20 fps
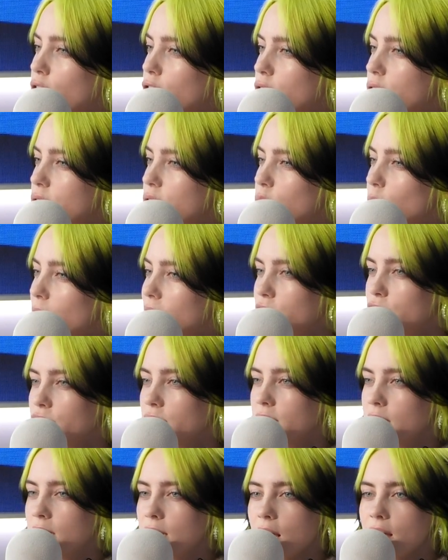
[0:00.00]
Earl
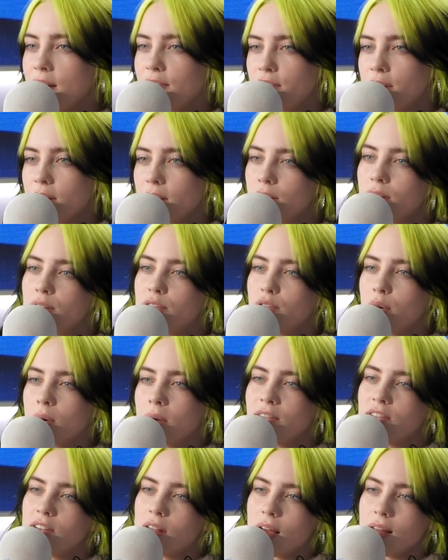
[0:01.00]
Sweatshirt in every interview
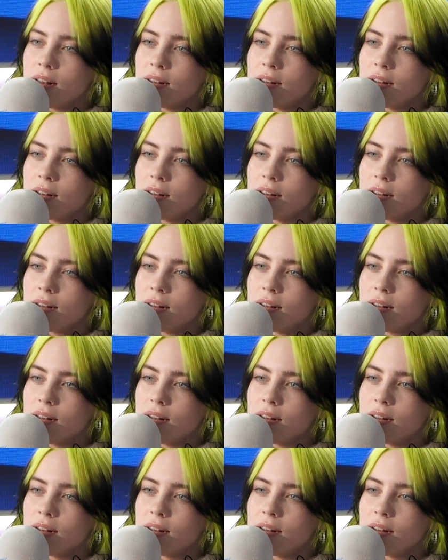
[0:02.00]
I've done